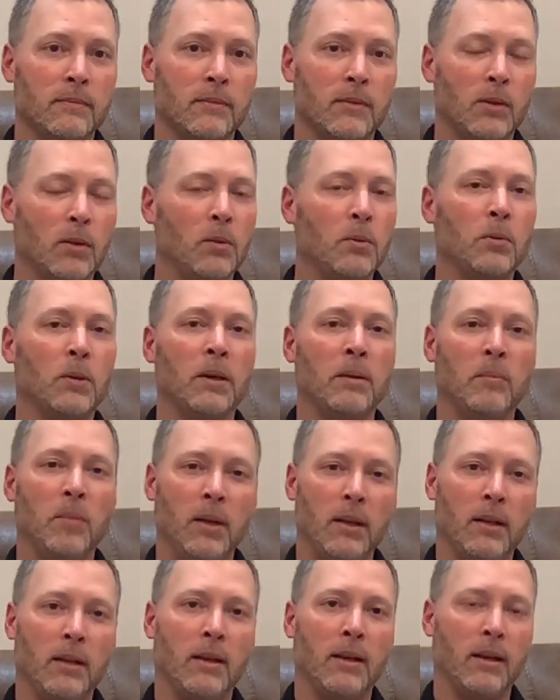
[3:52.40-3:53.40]
Glory be
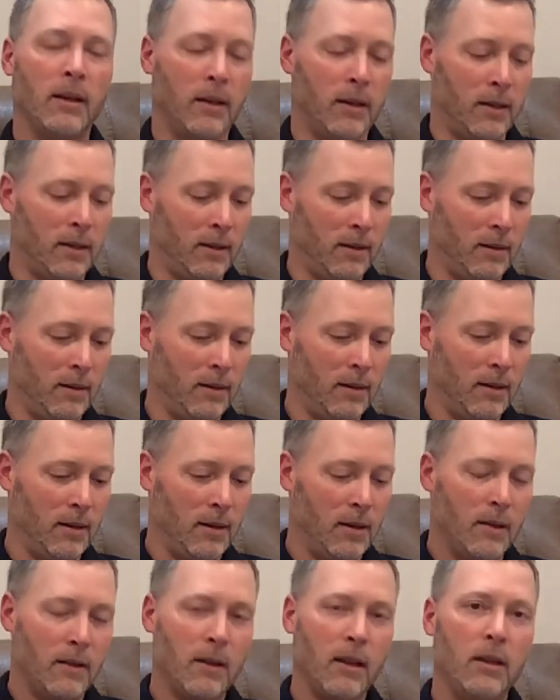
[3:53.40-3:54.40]
to God.
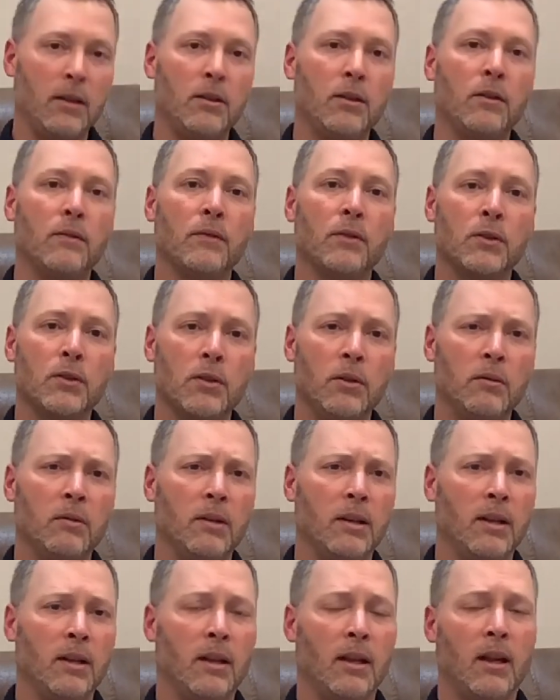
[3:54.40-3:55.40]
Thank you for
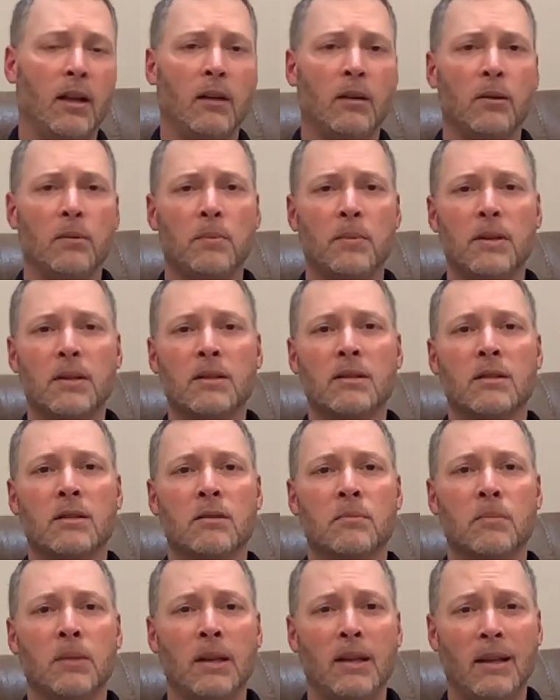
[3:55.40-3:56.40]
tuning in. I hope this is
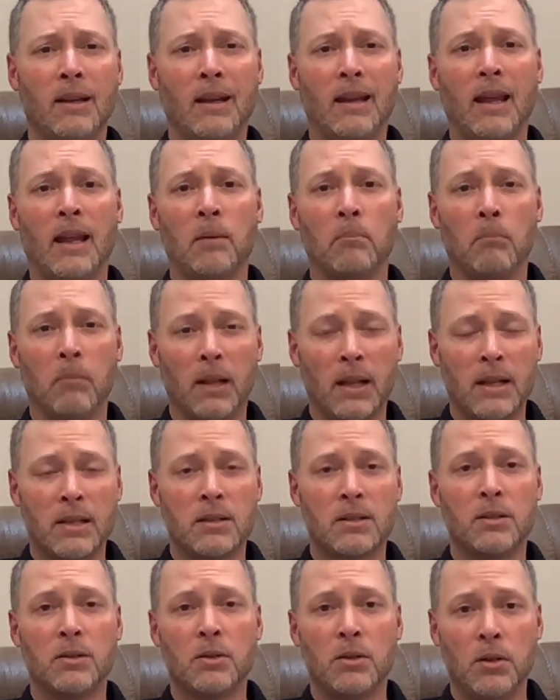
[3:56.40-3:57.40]
being a
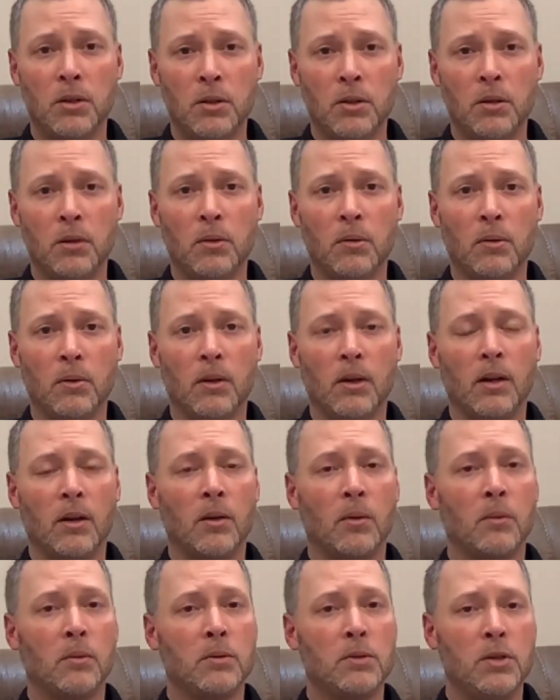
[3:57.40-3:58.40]
blessing to you.
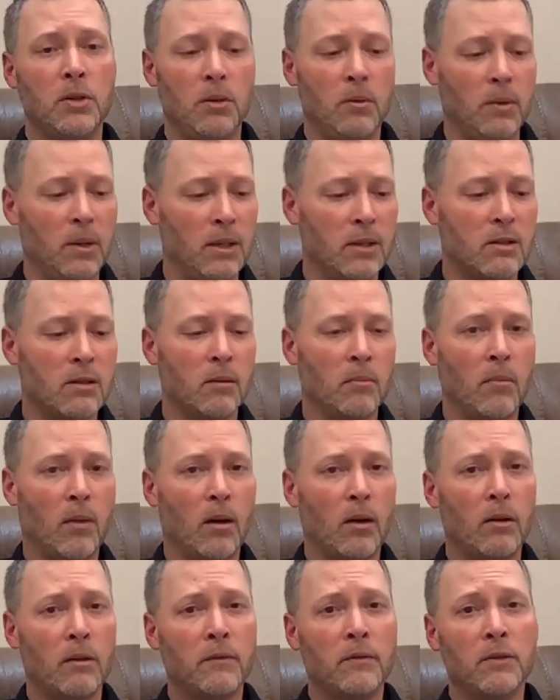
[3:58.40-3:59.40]
Tune in
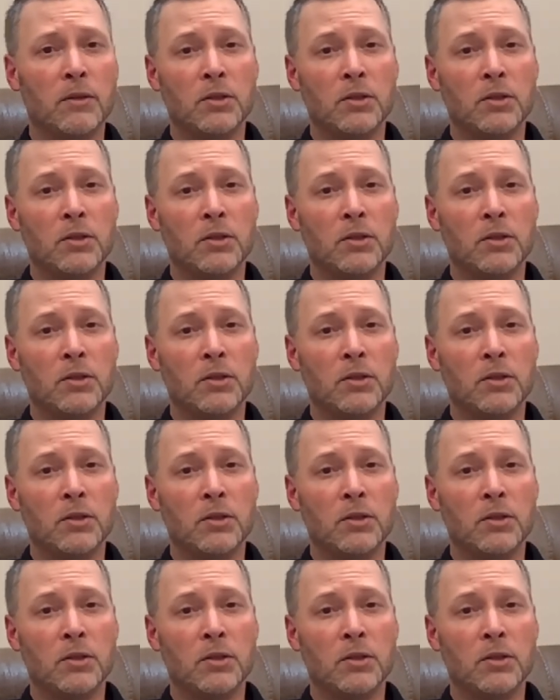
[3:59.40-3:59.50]
tomorrow for